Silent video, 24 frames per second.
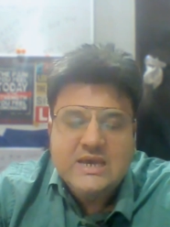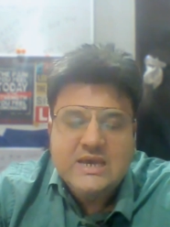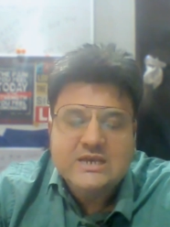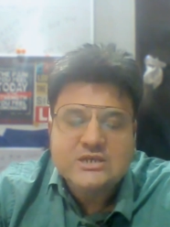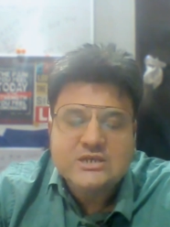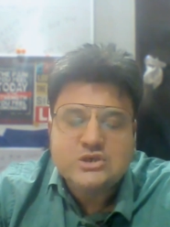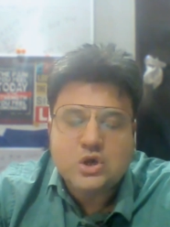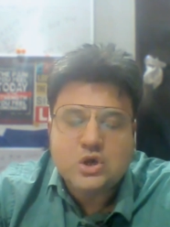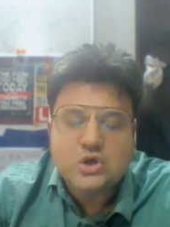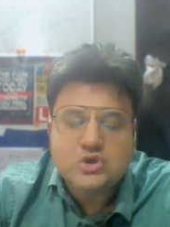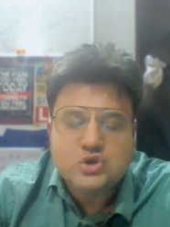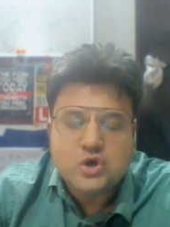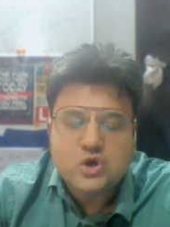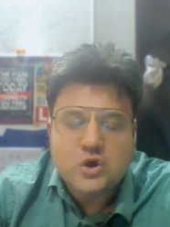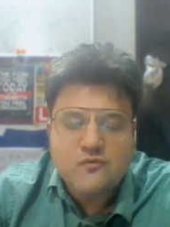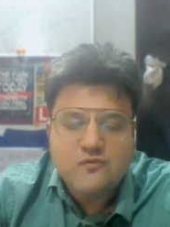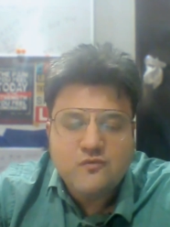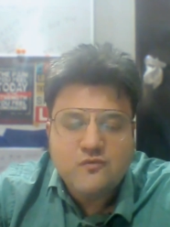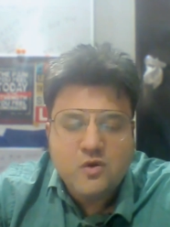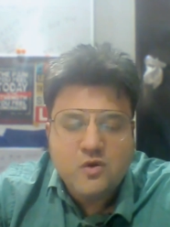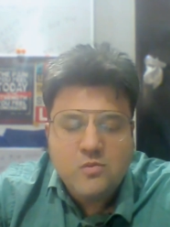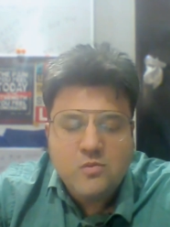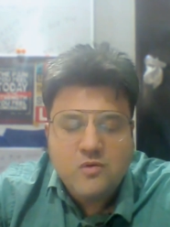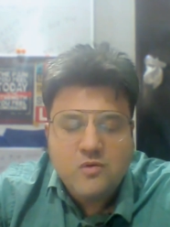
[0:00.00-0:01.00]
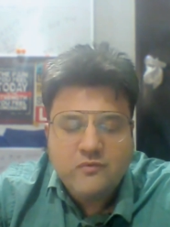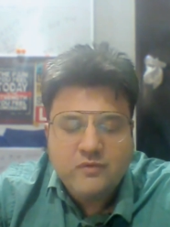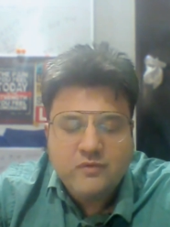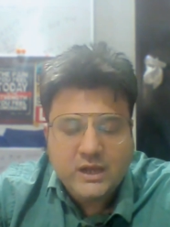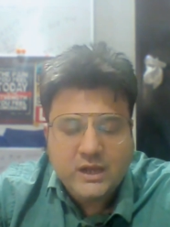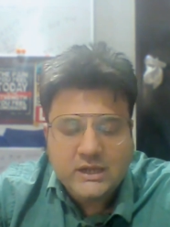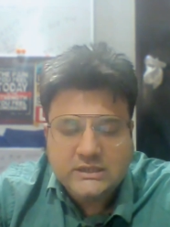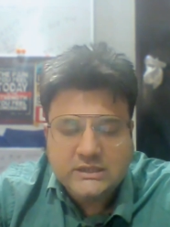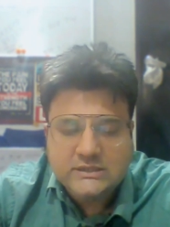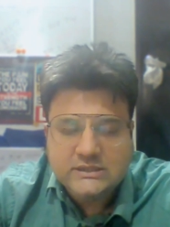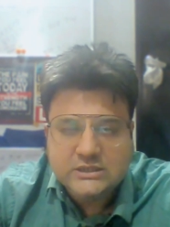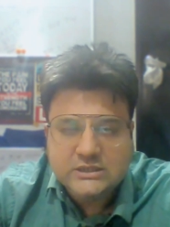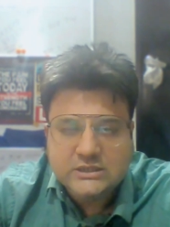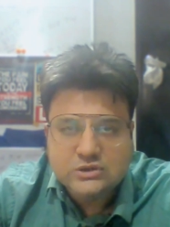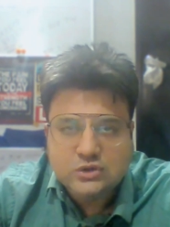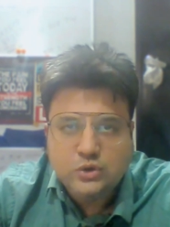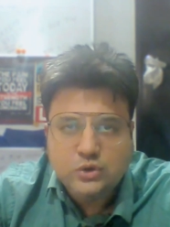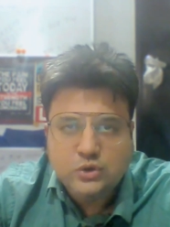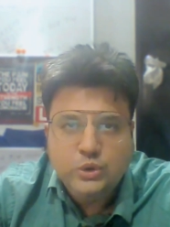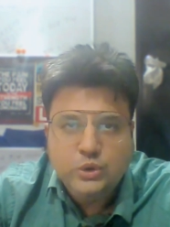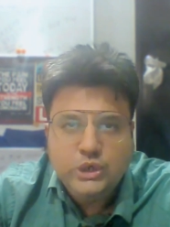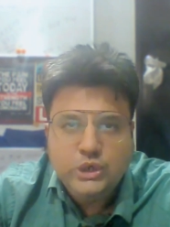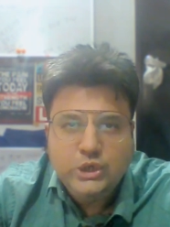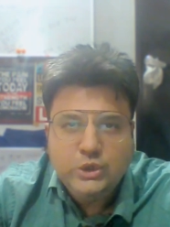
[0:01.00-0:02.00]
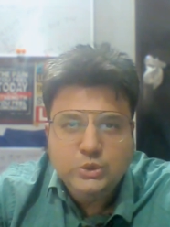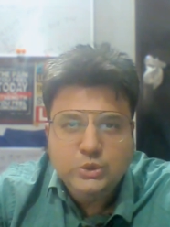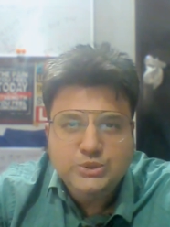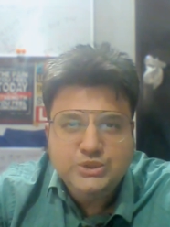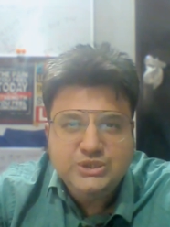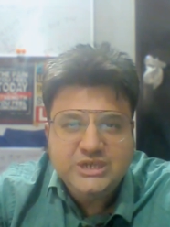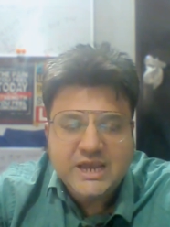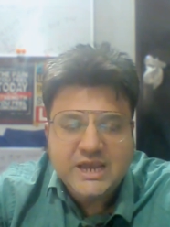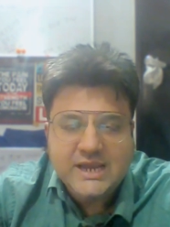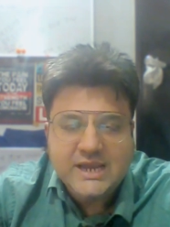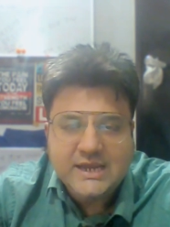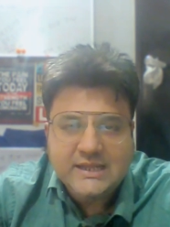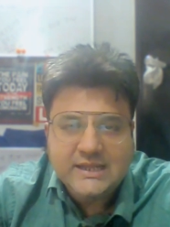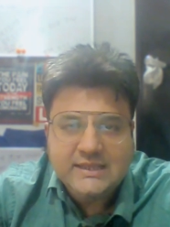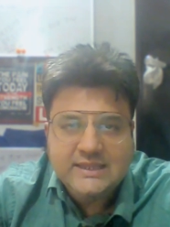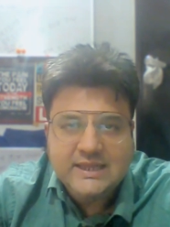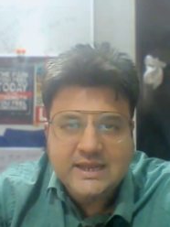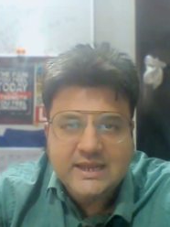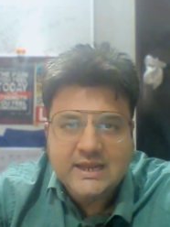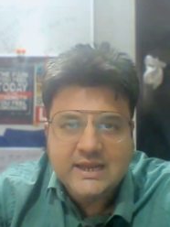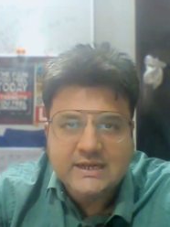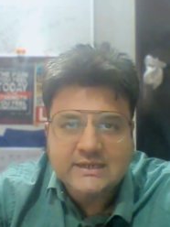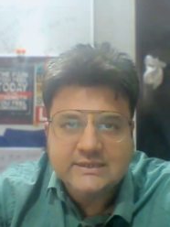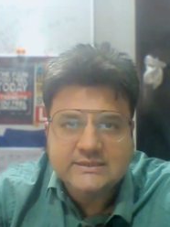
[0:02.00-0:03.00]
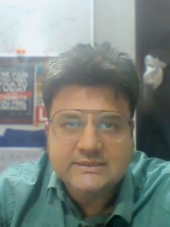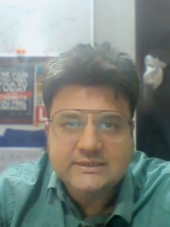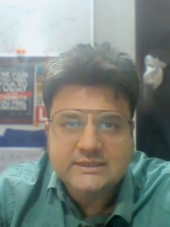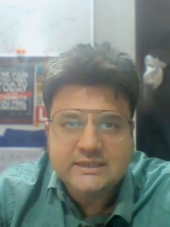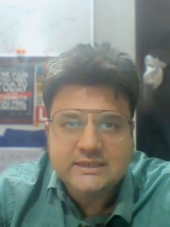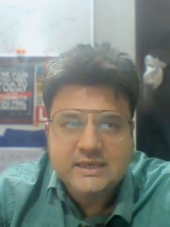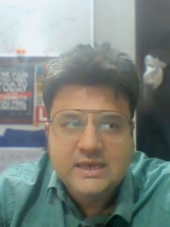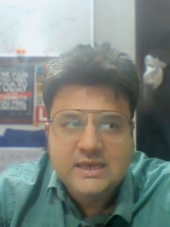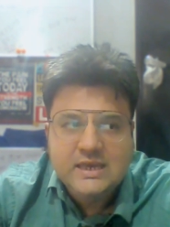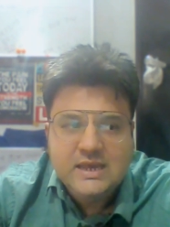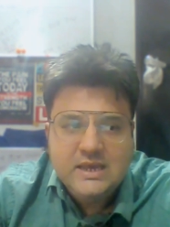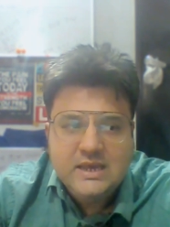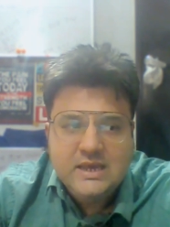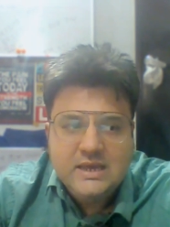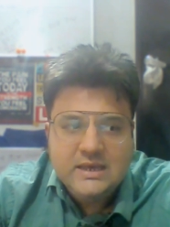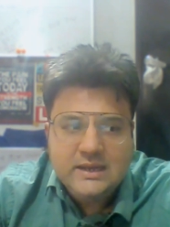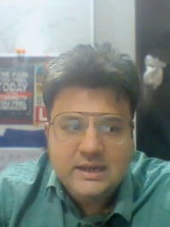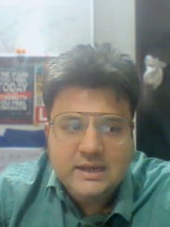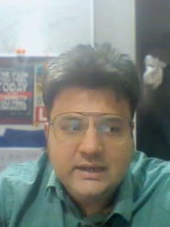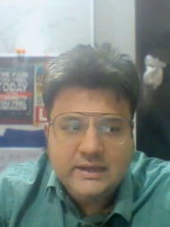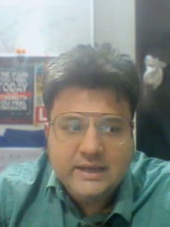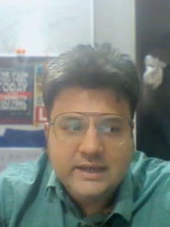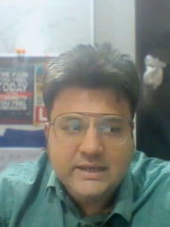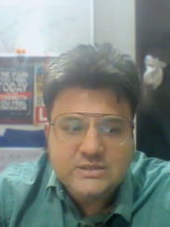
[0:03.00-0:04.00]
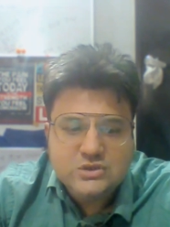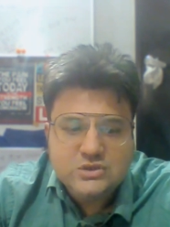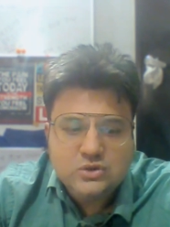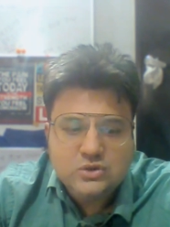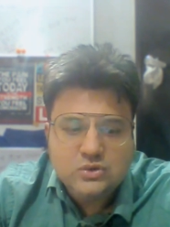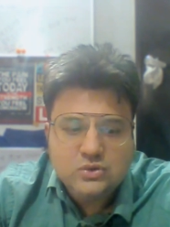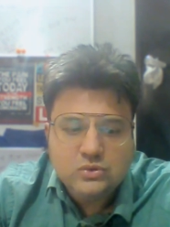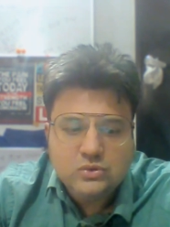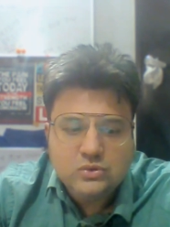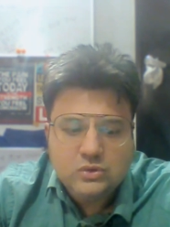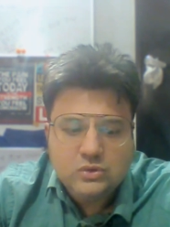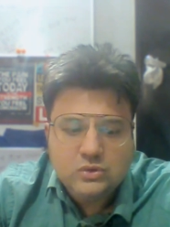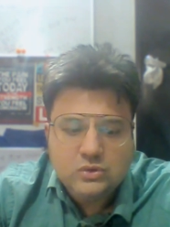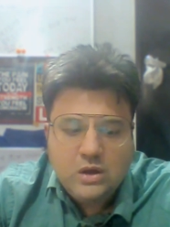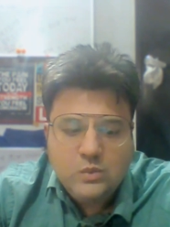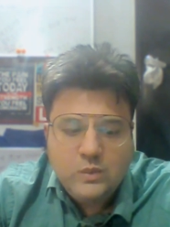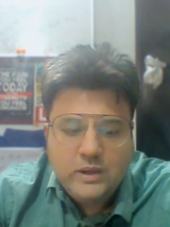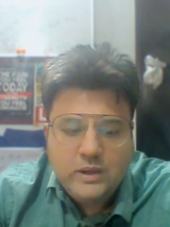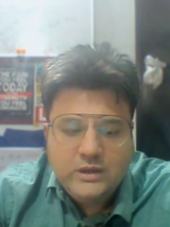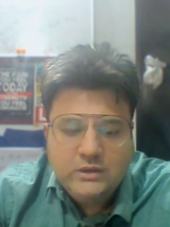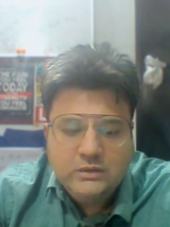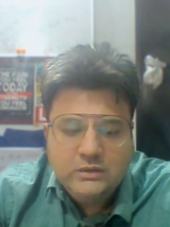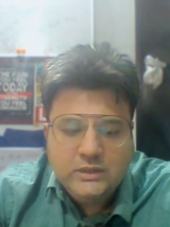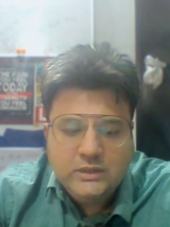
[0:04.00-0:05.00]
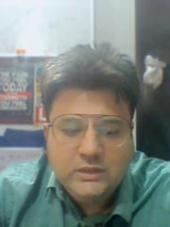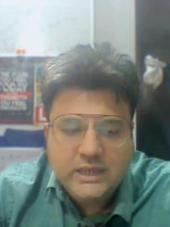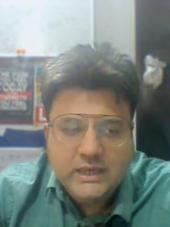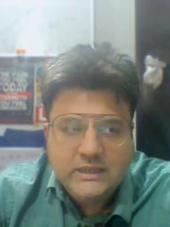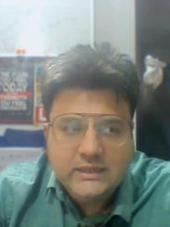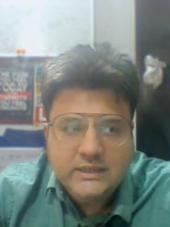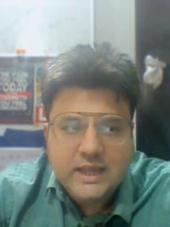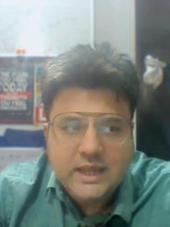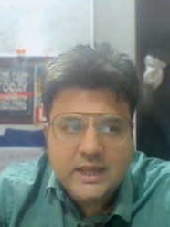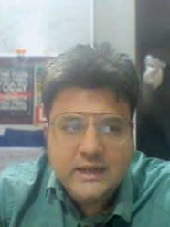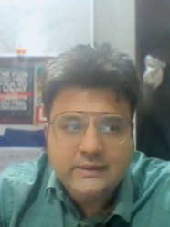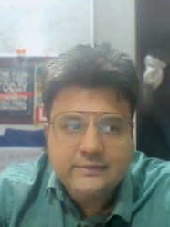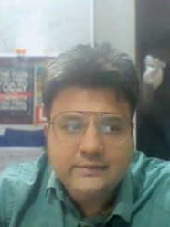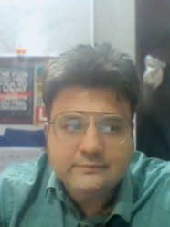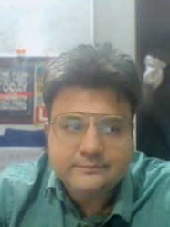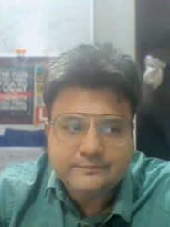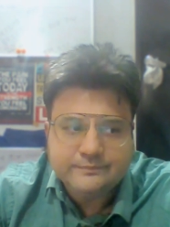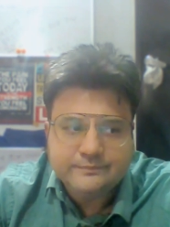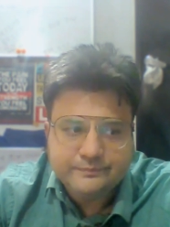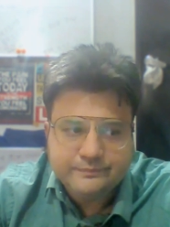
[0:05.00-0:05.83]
is also a form of energy. So you need to channel that energy, right? And so now when you think that